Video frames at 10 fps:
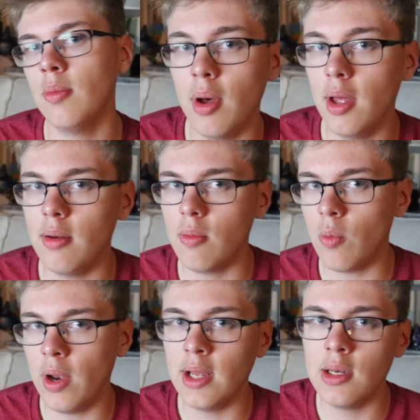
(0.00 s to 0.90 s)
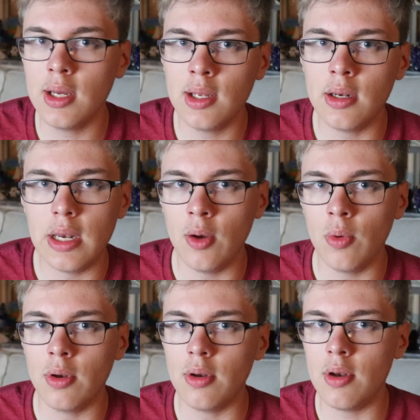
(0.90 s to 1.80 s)
But when I did, it
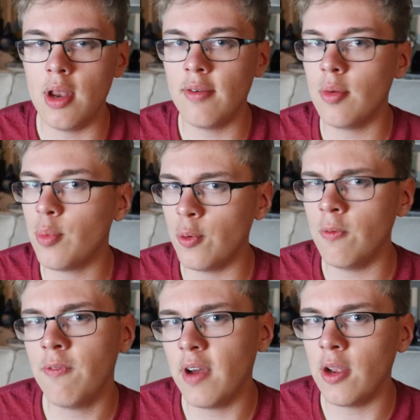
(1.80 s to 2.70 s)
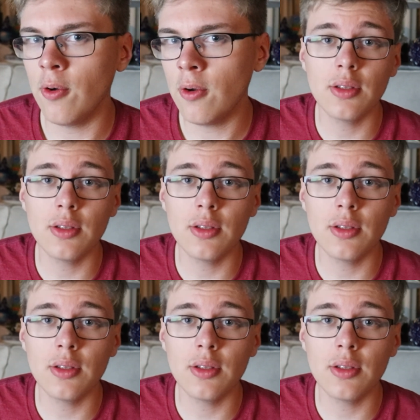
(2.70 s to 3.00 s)
would never prove fatal.